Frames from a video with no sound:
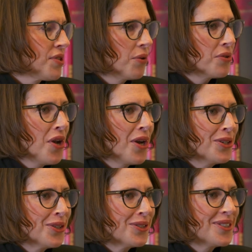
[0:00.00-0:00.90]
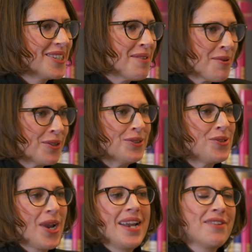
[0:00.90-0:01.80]
so not your typical
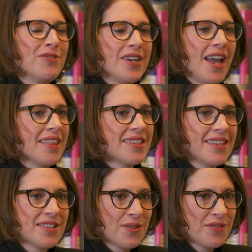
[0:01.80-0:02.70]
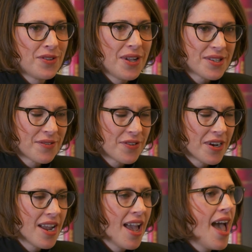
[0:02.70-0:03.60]
training for an ethicist or a
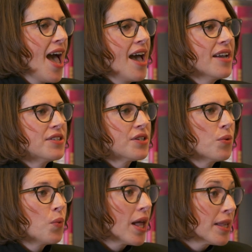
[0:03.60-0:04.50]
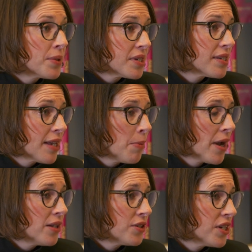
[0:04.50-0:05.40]
philosopher. And while I was a cell
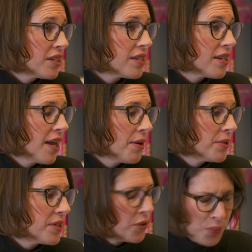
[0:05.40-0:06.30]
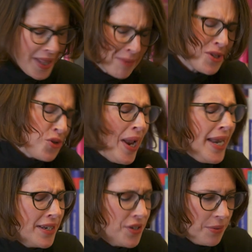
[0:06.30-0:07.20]
biologist, I was, or while I was
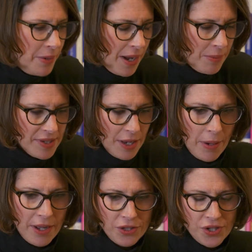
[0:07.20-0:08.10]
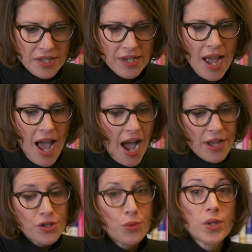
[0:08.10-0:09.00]
training to become a cell biologist, I
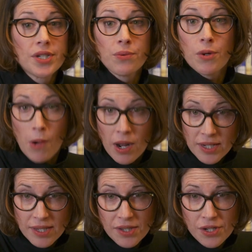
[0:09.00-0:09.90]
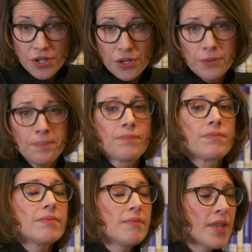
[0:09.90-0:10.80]
also worked at a robotics institute
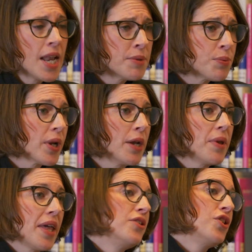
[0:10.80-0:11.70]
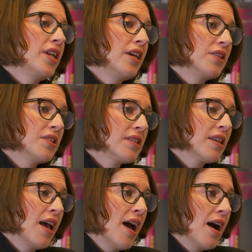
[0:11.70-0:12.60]
and I was working with engineers.
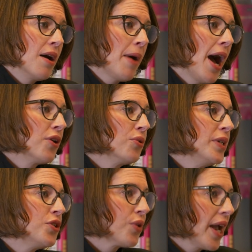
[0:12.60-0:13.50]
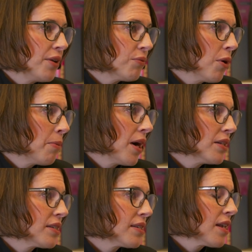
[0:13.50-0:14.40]
Um, how do we train
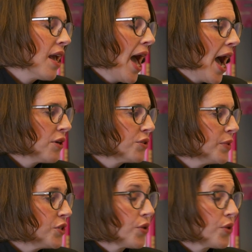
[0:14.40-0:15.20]
robots? How do we